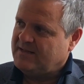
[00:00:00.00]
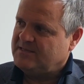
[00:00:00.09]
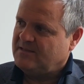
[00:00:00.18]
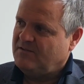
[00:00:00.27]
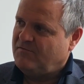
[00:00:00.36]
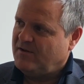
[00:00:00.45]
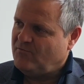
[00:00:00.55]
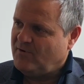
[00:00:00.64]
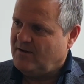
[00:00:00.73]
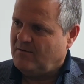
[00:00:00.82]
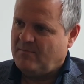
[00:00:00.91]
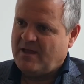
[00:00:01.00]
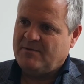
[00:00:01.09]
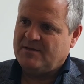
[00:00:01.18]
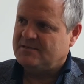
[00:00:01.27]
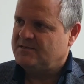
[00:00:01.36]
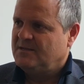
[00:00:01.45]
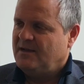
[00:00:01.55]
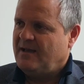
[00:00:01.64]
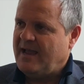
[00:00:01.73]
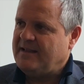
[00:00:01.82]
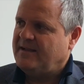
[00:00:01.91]
that is a different drill, maybe it's
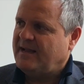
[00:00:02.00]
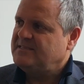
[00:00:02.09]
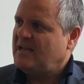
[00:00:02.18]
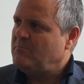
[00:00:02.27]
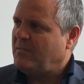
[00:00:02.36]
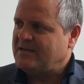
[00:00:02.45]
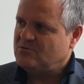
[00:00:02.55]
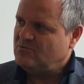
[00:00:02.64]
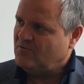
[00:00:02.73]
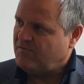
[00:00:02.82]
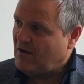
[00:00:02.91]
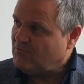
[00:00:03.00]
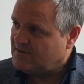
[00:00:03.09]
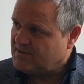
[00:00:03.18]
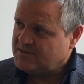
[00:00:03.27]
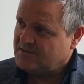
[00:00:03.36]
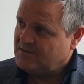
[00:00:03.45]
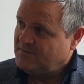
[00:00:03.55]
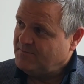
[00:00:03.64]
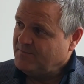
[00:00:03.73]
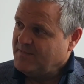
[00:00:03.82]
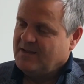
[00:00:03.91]
8 against 8 plus 2 flouters.
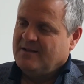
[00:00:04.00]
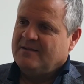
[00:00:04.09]
Yeah.